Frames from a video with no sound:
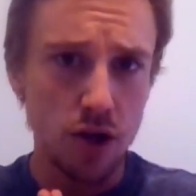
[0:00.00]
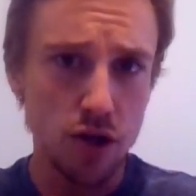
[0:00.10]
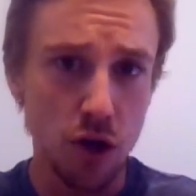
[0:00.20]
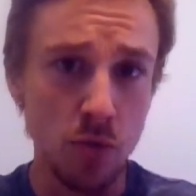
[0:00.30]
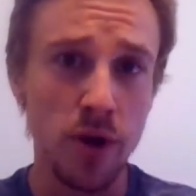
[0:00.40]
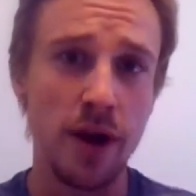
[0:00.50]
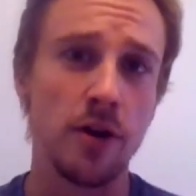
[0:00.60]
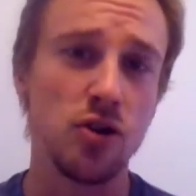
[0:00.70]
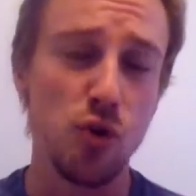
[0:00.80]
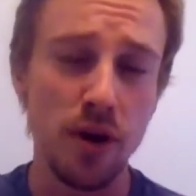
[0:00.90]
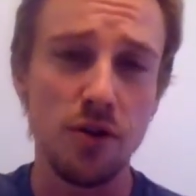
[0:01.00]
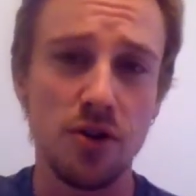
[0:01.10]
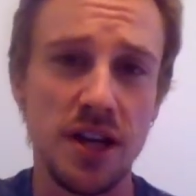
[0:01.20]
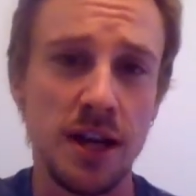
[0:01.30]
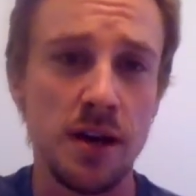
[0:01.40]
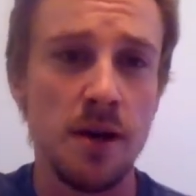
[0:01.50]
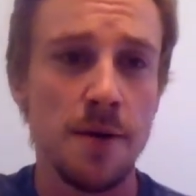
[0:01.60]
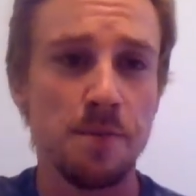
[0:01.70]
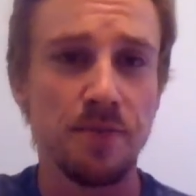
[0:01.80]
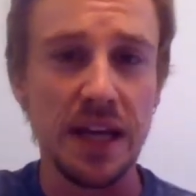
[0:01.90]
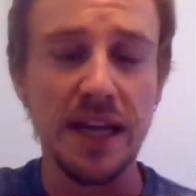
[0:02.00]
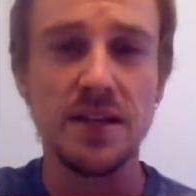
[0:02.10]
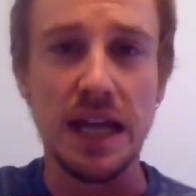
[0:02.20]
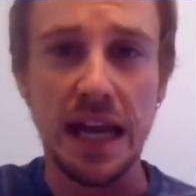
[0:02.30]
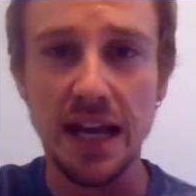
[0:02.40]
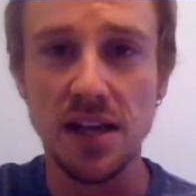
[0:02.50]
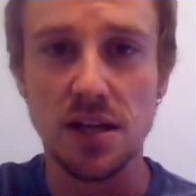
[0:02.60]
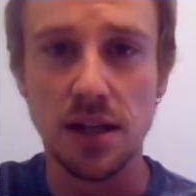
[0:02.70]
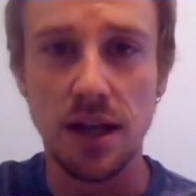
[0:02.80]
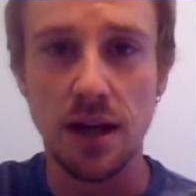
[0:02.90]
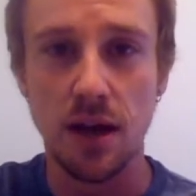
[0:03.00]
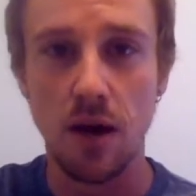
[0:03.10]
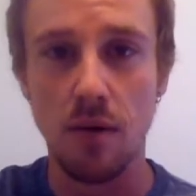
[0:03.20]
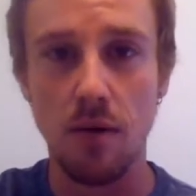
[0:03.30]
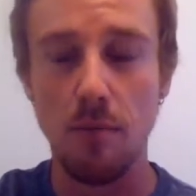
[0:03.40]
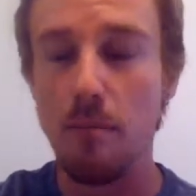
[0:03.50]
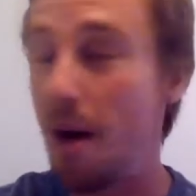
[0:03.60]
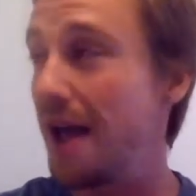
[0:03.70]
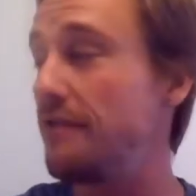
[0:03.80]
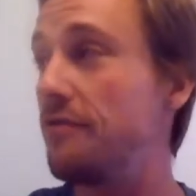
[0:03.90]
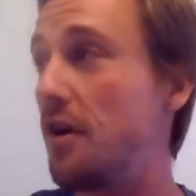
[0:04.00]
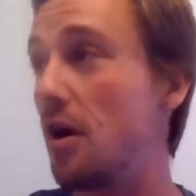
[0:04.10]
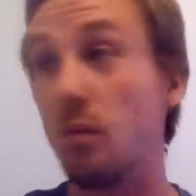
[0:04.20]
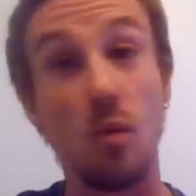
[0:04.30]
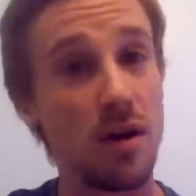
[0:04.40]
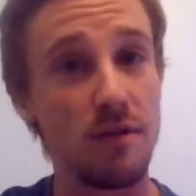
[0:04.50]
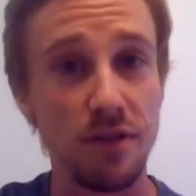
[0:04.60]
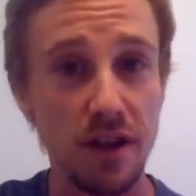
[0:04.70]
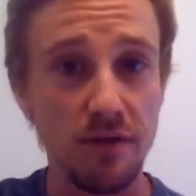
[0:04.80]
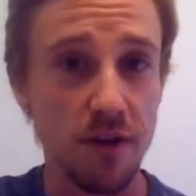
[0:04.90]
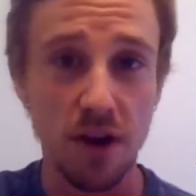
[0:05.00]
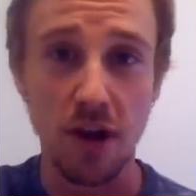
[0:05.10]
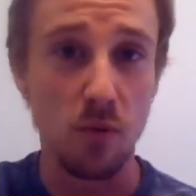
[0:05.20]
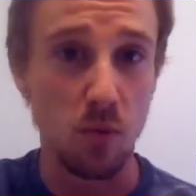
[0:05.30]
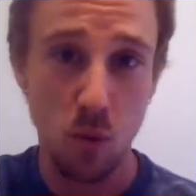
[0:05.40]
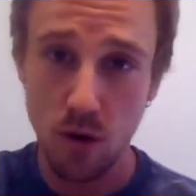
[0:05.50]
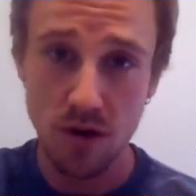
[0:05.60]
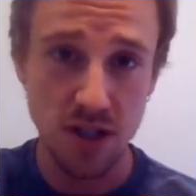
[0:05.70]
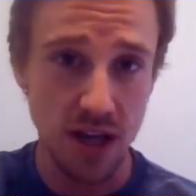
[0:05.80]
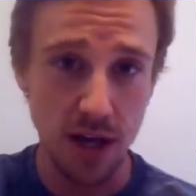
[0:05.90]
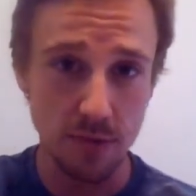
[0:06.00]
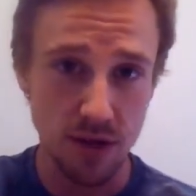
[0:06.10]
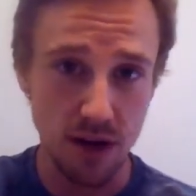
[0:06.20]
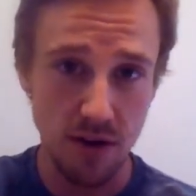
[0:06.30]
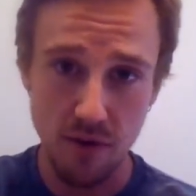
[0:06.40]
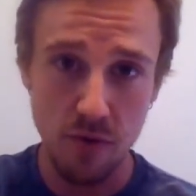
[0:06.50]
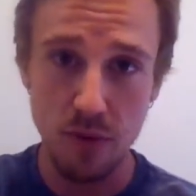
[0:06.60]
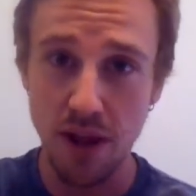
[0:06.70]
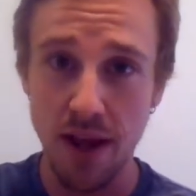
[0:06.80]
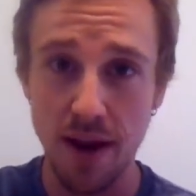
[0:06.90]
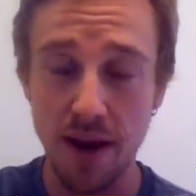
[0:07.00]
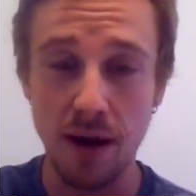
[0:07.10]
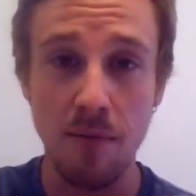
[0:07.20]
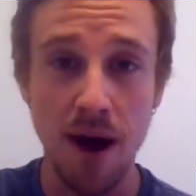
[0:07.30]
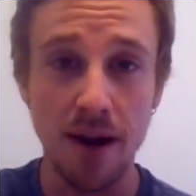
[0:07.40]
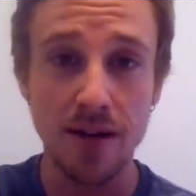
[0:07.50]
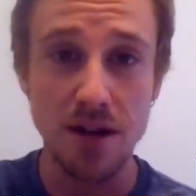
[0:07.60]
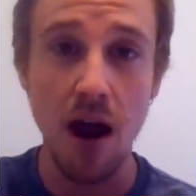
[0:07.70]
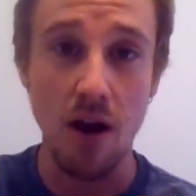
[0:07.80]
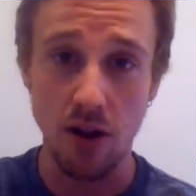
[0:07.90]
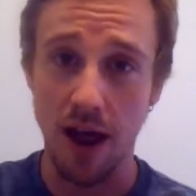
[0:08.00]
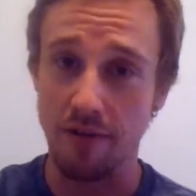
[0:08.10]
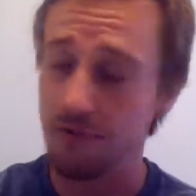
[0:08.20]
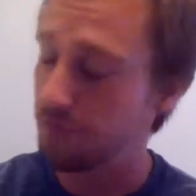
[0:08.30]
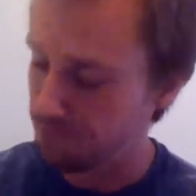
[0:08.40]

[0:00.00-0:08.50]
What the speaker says: Tomb Raider 2013 is easily, by far, one of the fucking worst games I have ever played in my entire life.